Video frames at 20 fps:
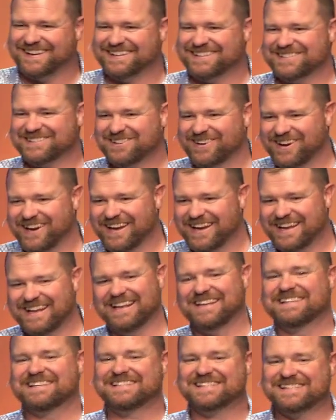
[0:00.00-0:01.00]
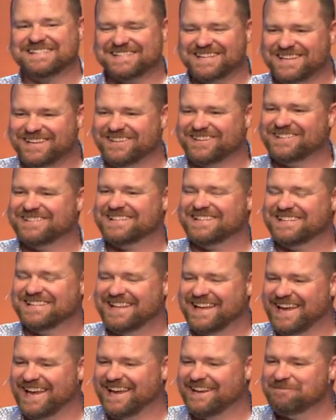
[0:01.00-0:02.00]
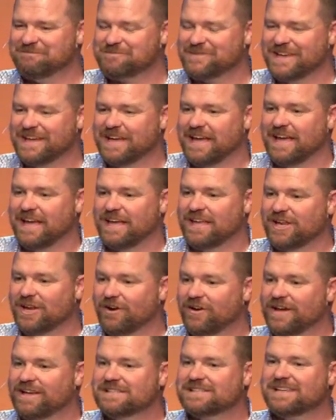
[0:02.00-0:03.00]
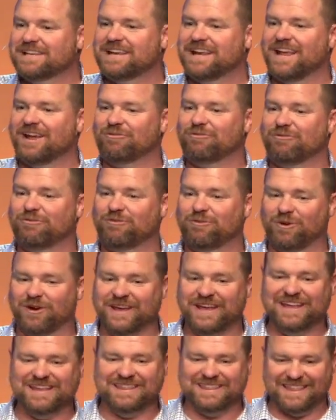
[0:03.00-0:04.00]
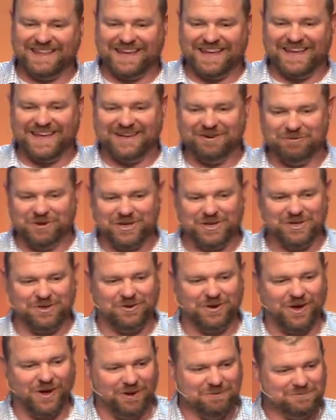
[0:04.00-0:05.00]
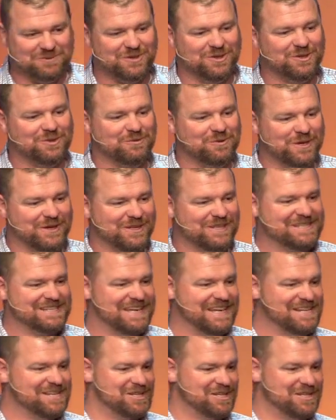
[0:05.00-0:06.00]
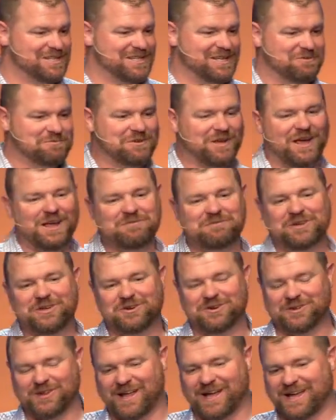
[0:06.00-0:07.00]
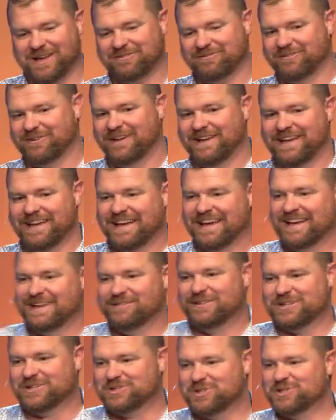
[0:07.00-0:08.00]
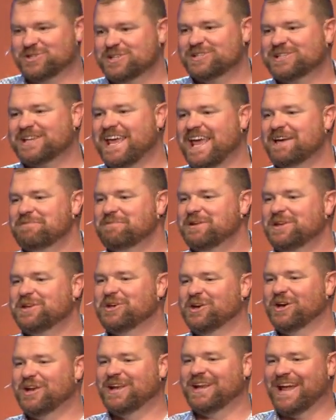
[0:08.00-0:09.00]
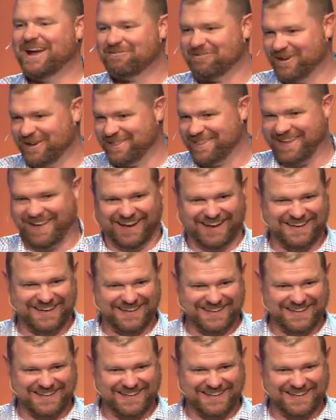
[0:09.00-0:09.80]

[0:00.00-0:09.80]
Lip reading: It's great to see you today. You know, isn't it a freeing thing when you come to the realization sometime in your life that you just can't be good at everything?